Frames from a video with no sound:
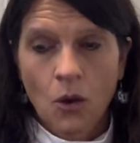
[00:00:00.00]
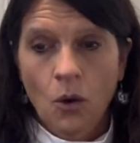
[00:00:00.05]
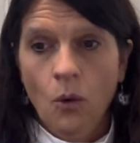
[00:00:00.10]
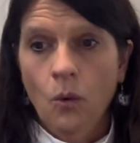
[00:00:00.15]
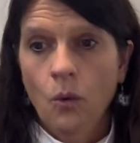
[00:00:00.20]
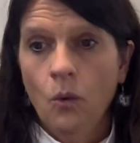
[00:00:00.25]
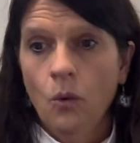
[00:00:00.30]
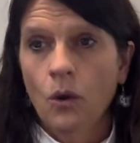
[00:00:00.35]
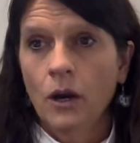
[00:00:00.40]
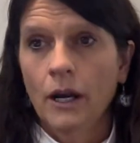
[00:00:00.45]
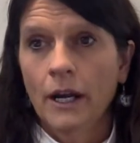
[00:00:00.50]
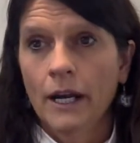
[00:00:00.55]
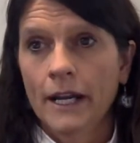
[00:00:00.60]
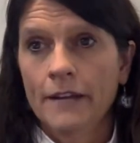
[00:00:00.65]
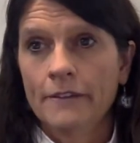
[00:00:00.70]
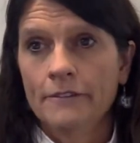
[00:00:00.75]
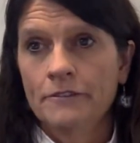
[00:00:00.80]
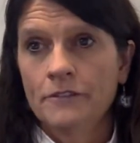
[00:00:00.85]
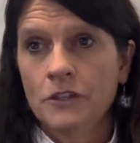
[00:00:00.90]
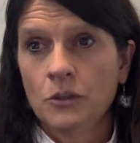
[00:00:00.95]
Or
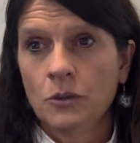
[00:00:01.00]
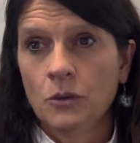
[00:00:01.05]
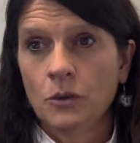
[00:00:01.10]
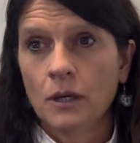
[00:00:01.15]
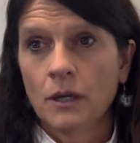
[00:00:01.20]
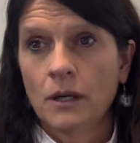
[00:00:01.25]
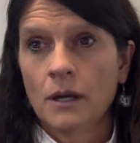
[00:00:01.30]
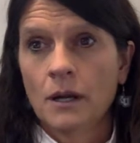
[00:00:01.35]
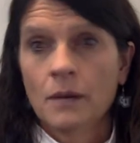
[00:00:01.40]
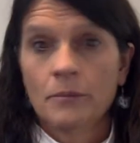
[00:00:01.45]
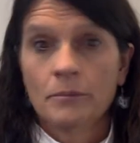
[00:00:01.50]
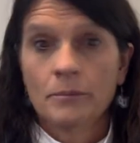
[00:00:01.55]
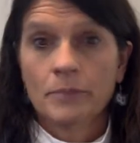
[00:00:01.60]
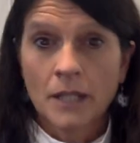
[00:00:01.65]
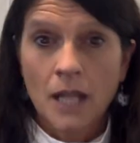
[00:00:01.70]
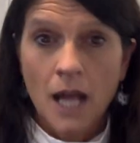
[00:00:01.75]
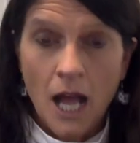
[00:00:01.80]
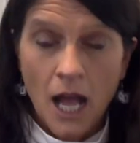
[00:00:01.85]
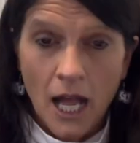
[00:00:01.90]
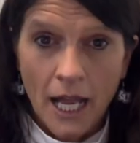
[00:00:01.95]
if you're
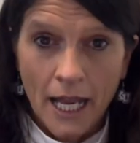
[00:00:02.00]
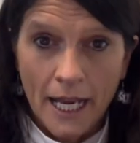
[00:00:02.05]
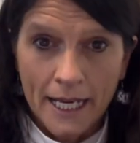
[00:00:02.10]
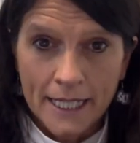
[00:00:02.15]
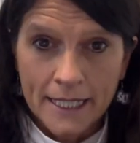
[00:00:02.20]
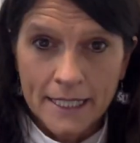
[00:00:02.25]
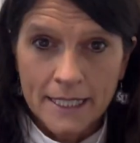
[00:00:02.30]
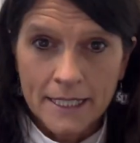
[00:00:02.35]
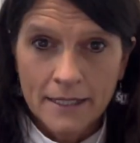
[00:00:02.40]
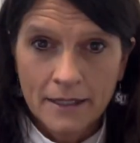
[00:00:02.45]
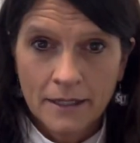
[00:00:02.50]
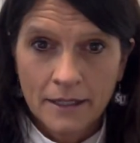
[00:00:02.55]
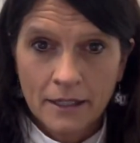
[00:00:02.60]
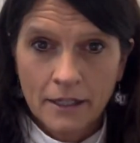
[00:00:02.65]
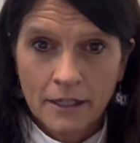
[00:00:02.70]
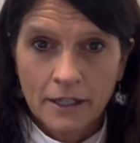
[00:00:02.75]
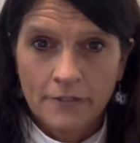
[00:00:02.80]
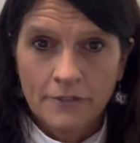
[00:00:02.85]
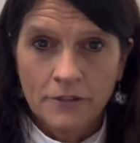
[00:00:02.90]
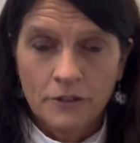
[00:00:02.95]
blind,
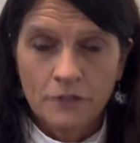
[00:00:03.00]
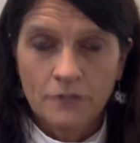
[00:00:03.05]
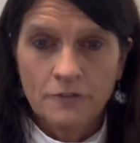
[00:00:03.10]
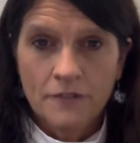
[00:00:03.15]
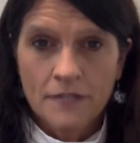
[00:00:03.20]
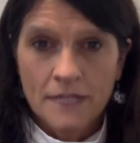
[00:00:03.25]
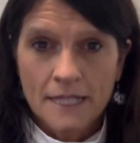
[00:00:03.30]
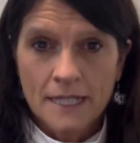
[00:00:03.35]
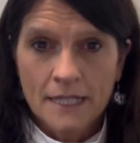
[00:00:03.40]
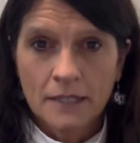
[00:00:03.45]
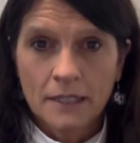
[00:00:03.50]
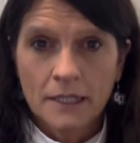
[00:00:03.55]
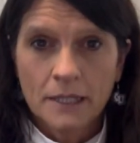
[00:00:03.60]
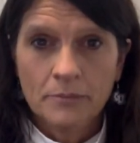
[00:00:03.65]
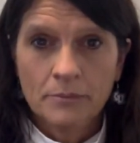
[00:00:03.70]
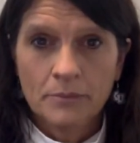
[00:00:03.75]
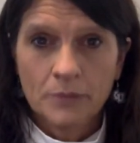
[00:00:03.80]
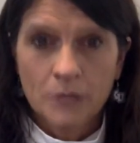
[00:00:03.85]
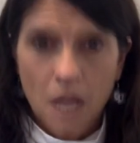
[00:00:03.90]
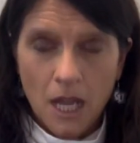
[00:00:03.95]
if you're physically
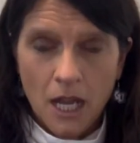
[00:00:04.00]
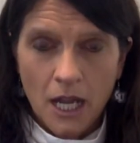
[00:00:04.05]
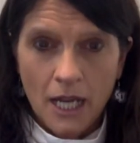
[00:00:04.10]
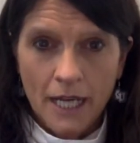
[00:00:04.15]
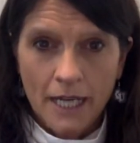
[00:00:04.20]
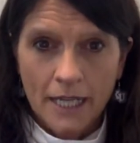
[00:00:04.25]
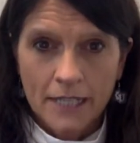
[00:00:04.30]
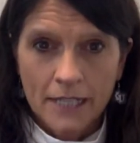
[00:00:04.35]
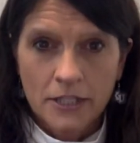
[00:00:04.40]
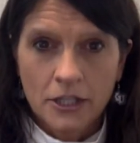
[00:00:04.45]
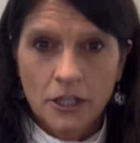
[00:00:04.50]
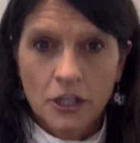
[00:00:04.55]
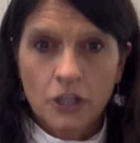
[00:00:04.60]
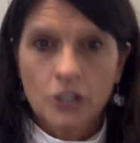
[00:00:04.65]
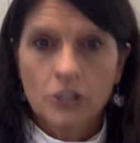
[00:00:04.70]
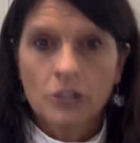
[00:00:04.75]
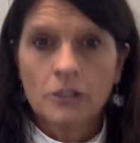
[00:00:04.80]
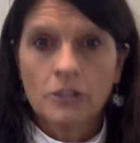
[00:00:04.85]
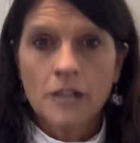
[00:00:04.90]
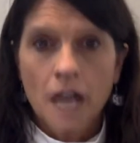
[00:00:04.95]
blind,
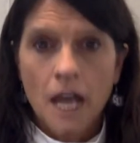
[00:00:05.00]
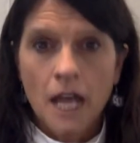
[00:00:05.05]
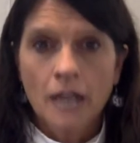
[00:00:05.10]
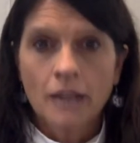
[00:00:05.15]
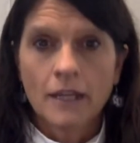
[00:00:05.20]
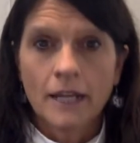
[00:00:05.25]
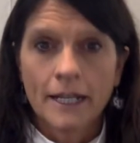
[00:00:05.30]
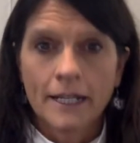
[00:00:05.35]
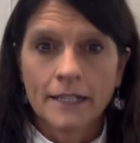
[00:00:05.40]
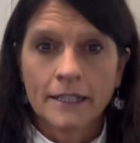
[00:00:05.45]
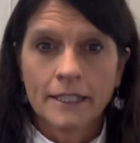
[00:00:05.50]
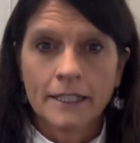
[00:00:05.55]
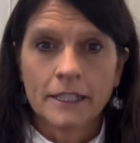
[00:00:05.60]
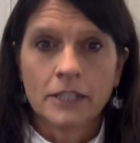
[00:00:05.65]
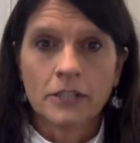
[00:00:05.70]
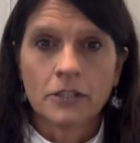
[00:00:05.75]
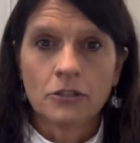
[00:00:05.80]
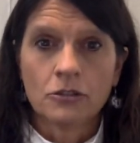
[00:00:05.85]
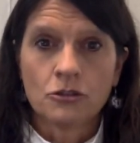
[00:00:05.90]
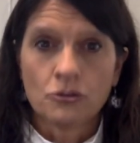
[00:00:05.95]
you're not likely to
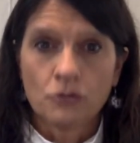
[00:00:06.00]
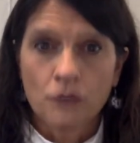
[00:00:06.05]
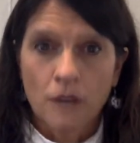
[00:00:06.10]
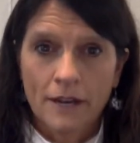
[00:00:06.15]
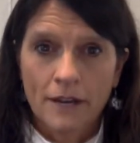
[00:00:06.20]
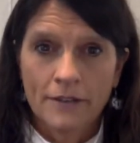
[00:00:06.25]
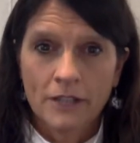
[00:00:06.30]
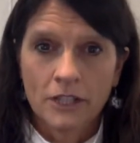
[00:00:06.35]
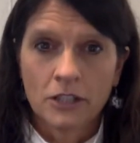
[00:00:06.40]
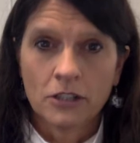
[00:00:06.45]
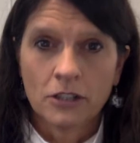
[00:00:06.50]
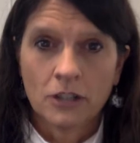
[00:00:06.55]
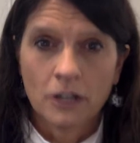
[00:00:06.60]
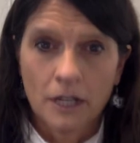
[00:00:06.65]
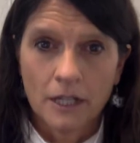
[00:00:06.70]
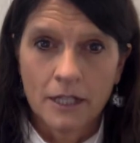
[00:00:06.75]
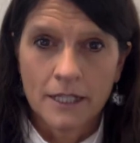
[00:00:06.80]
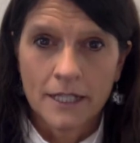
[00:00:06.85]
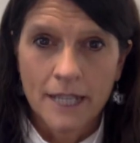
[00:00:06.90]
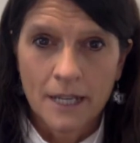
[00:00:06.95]
go driving a
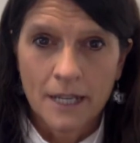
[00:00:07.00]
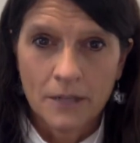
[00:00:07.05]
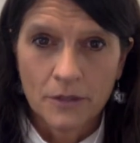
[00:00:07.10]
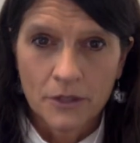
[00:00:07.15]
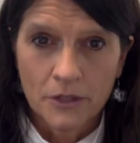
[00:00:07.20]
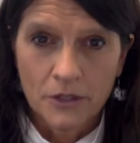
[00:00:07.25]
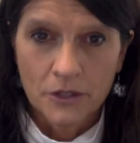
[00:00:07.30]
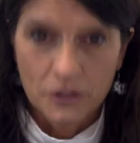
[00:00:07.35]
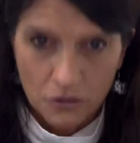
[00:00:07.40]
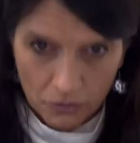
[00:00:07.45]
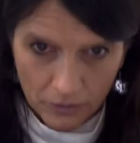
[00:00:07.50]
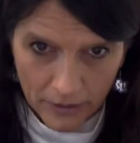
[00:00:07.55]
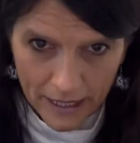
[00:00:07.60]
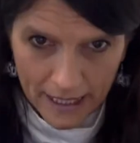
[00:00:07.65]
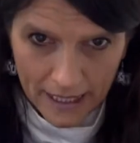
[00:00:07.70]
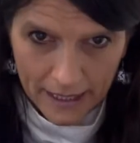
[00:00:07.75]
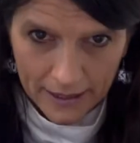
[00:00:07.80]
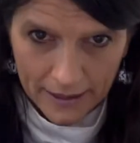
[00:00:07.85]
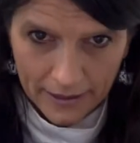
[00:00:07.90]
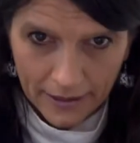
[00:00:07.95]
car down the
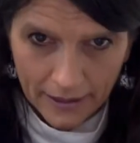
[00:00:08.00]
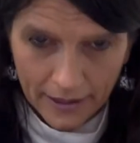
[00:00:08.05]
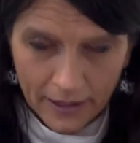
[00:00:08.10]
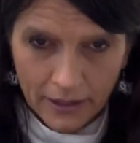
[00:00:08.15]
street.